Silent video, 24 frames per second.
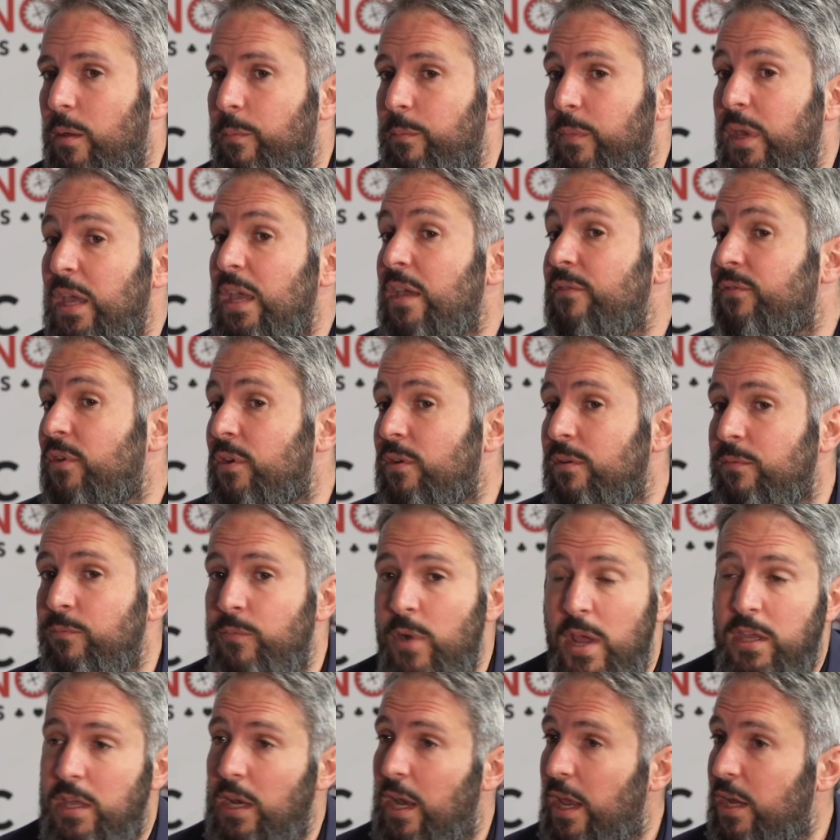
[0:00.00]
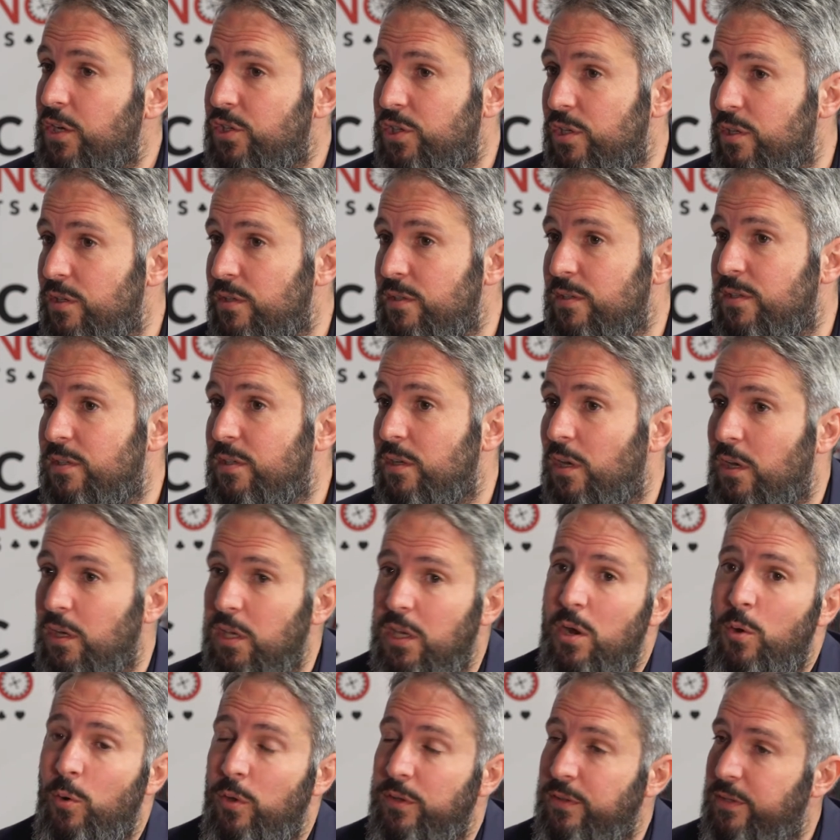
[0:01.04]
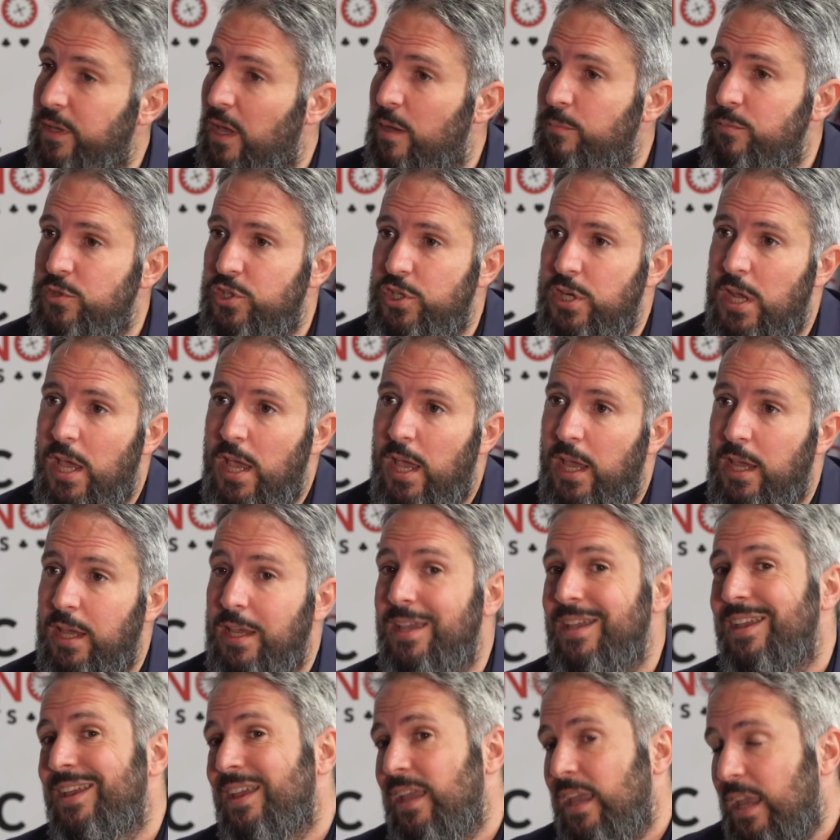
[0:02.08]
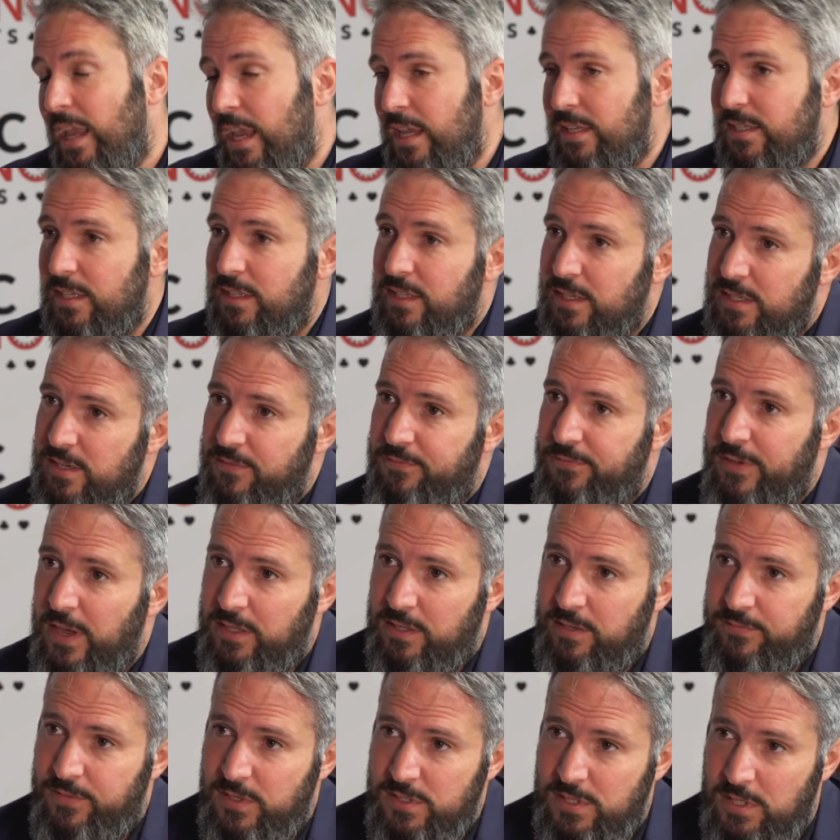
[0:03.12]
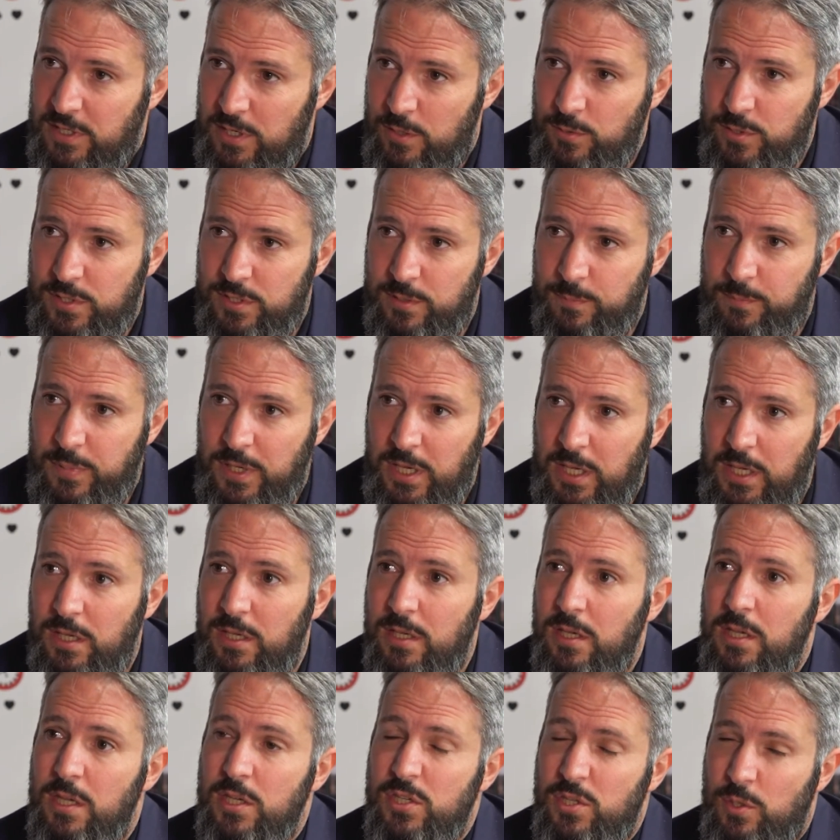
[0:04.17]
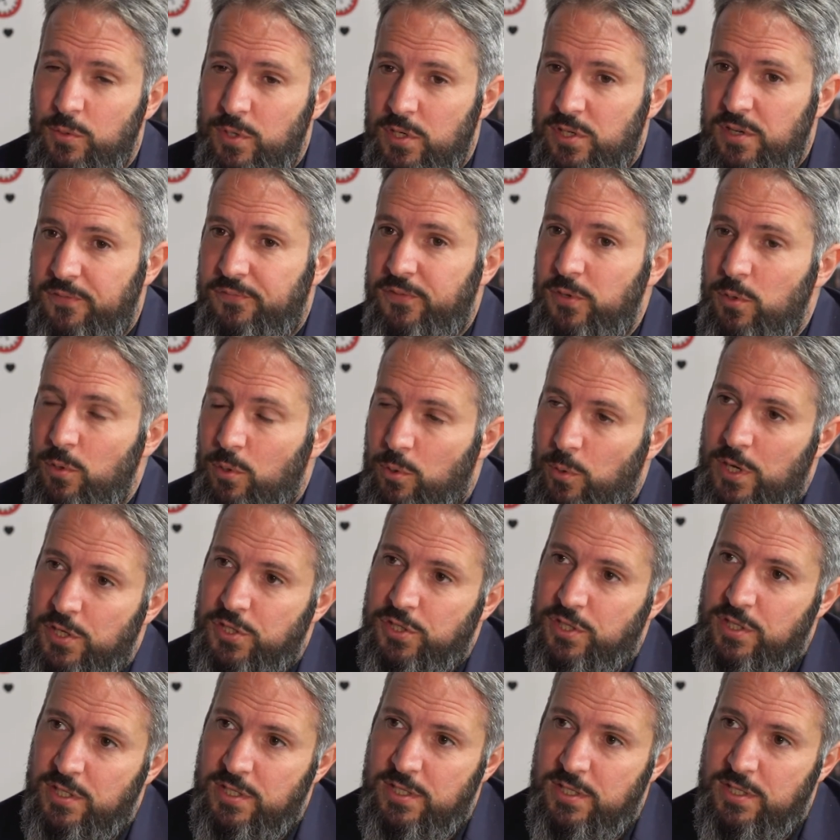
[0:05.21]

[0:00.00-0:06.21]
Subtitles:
Even regulations, you know, on the MGA, is it as effective as it used to be? So there's a few questions